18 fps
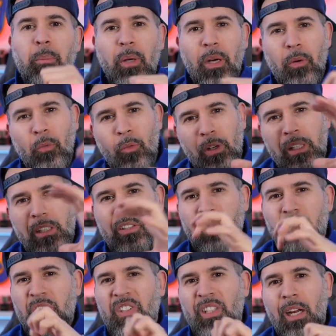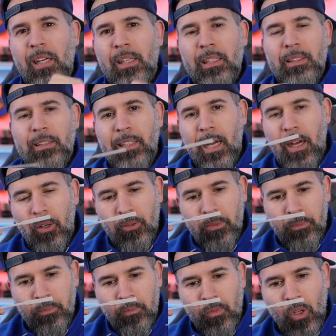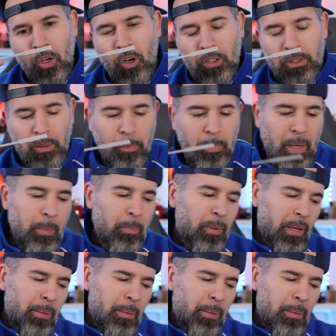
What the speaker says: but it really is settling down on the paper.